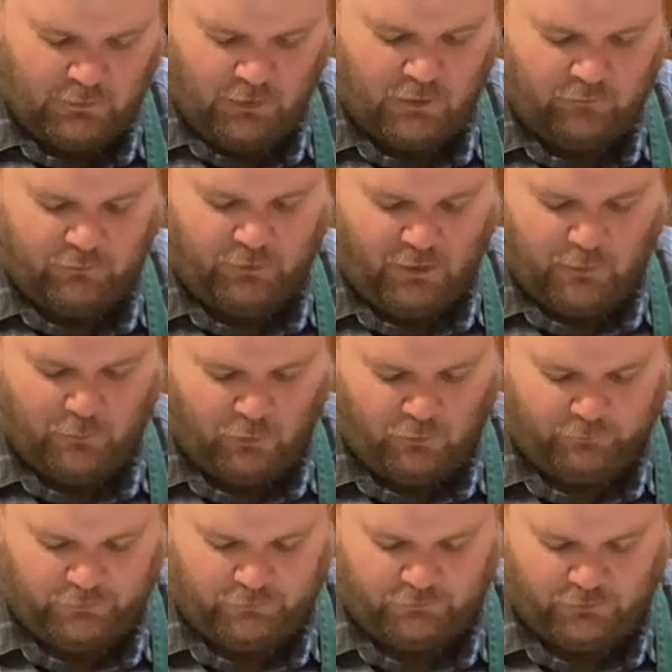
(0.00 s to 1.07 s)
If you add them both
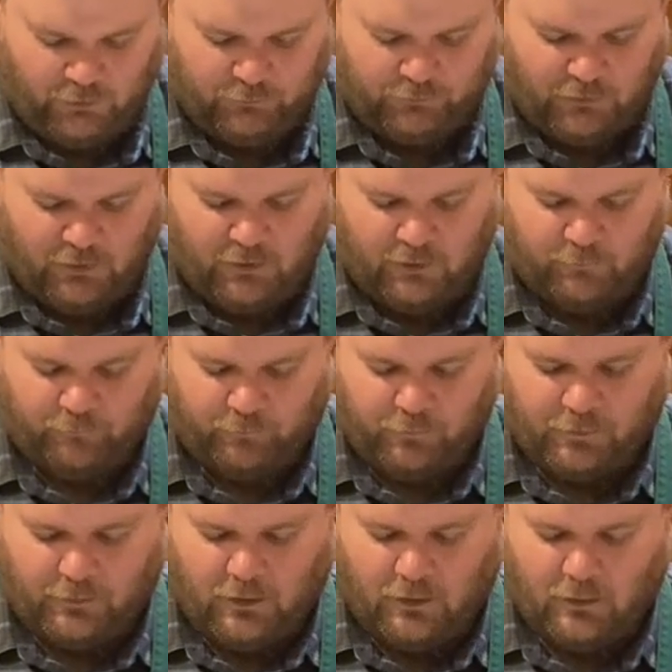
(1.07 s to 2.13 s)
at the same time,
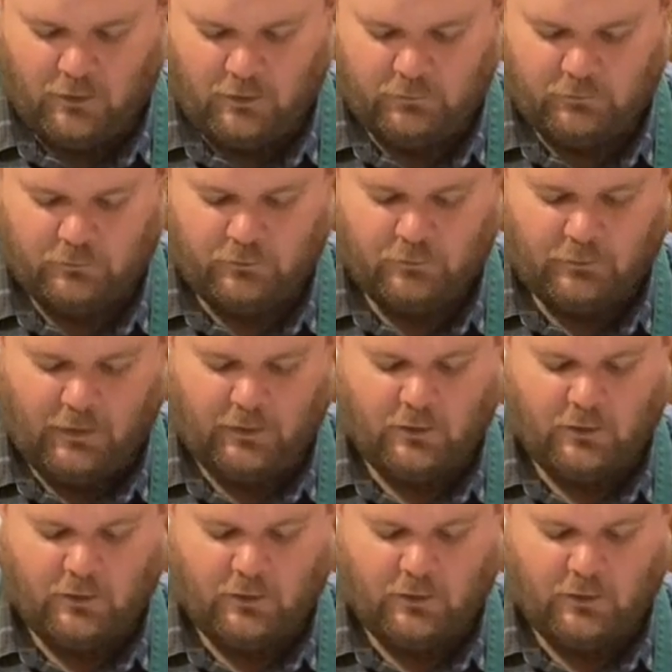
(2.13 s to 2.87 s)
that